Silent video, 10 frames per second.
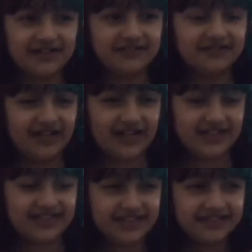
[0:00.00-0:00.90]
I
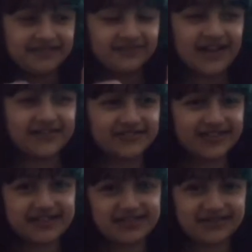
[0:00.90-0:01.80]
see Thanos has
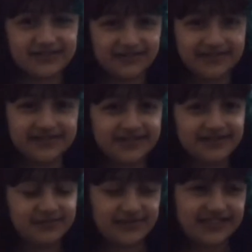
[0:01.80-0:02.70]
gone
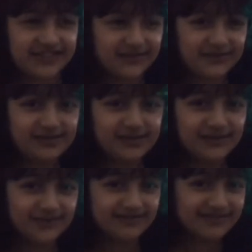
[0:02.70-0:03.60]
missing on the
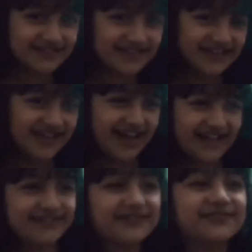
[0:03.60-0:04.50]
news. I have
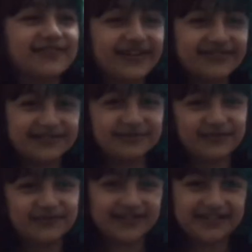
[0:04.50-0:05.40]
found him
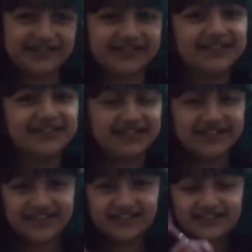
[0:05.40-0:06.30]
already.
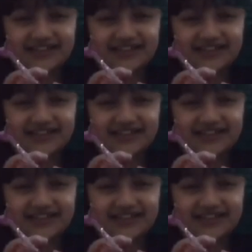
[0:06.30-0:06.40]
It is